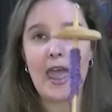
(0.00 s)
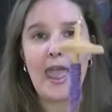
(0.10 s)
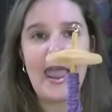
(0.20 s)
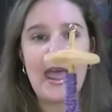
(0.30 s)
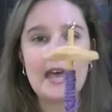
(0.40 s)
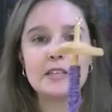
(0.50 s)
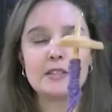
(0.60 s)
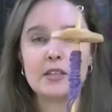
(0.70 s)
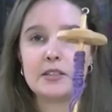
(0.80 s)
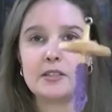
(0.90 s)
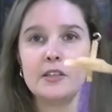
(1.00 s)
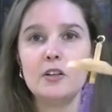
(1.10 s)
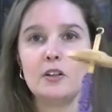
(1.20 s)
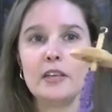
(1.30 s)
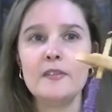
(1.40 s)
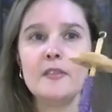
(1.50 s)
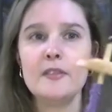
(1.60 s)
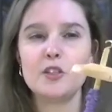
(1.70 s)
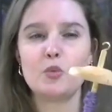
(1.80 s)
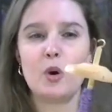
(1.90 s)
And still, even
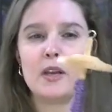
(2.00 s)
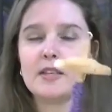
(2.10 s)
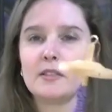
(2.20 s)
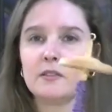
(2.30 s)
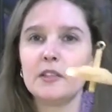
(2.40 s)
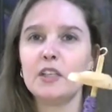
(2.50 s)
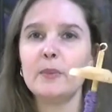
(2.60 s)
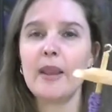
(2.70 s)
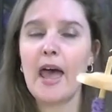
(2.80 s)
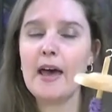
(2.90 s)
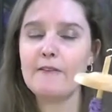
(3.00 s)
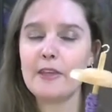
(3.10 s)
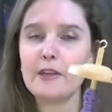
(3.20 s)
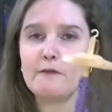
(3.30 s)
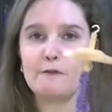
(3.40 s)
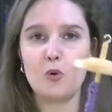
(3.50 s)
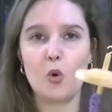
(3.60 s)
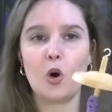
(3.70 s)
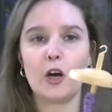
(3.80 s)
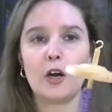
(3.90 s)
this one is a little bit heavy
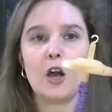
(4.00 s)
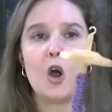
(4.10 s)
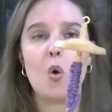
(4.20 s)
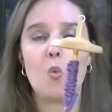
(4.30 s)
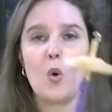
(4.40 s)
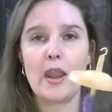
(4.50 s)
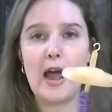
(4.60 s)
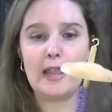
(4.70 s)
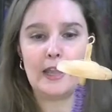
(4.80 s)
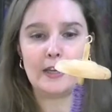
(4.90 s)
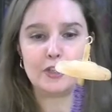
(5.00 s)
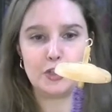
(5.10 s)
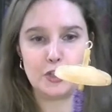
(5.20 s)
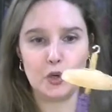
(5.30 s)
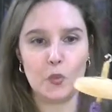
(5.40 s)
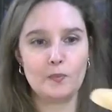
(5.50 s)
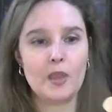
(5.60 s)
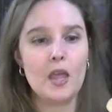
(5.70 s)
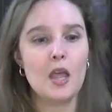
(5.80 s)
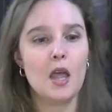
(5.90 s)
for what I like to do.
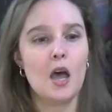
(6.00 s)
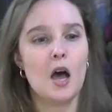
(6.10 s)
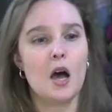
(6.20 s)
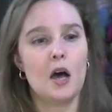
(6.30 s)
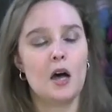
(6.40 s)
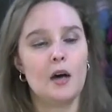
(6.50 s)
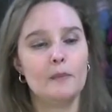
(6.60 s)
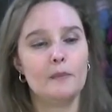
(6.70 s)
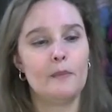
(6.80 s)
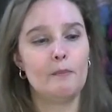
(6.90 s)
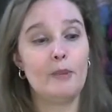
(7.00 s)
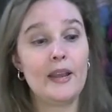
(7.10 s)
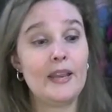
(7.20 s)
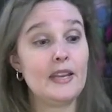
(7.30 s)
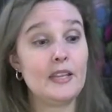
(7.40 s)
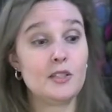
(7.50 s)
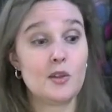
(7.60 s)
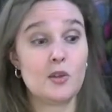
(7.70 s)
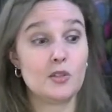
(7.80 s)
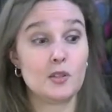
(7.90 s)
Um, but it is
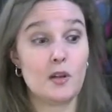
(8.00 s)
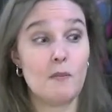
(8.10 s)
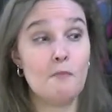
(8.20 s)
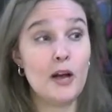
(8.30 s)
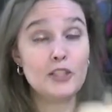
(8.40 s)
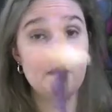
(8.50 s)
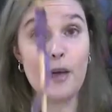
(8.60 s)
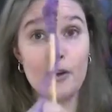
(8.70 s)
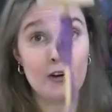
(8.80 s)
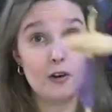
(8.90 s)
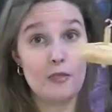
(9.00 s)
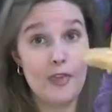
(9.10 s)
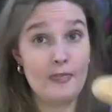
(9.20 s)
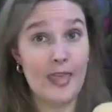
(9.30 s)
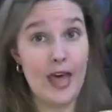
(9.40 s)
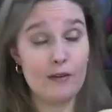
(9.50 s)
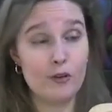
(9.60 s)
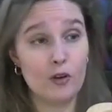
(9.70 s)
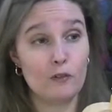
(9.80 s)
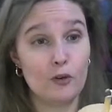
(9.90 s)
much better than the
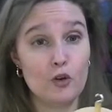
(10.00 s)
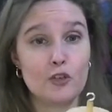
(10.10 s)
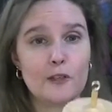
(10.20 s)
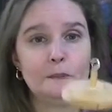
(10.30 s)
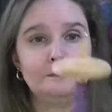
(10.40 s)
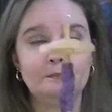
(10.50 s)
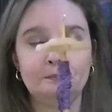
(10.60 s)
heavier version,